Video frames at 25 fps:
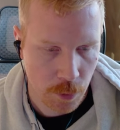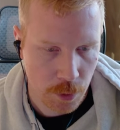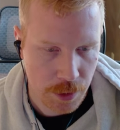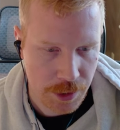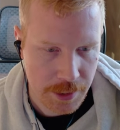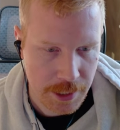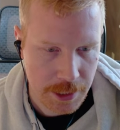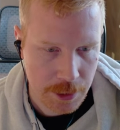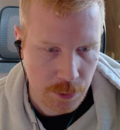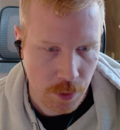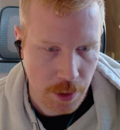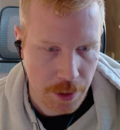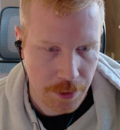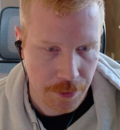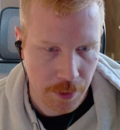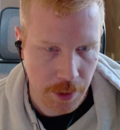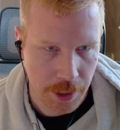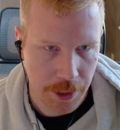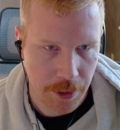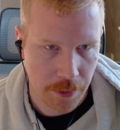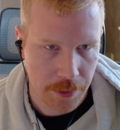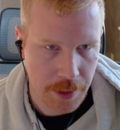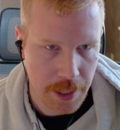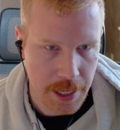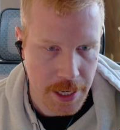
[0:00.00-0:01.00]
So that's why you really
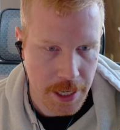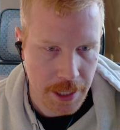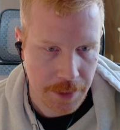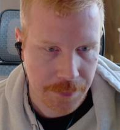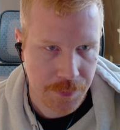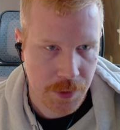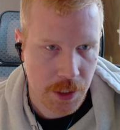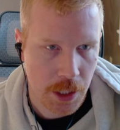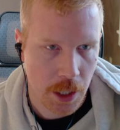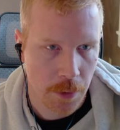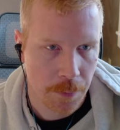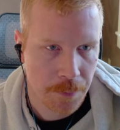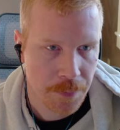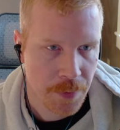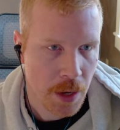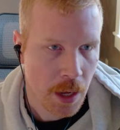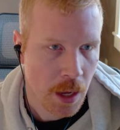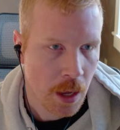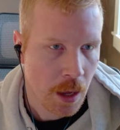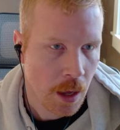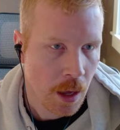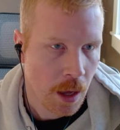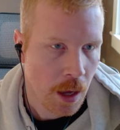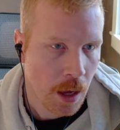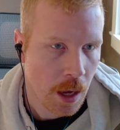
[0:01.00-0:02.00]
don't need it. So
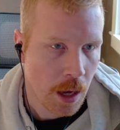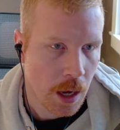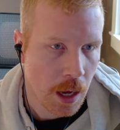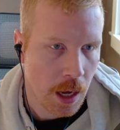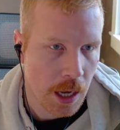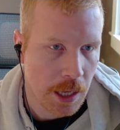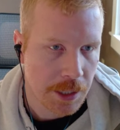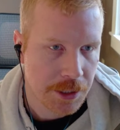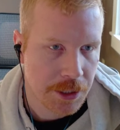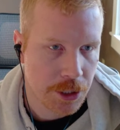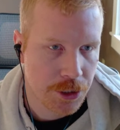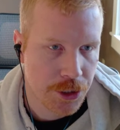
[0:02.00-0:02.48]
to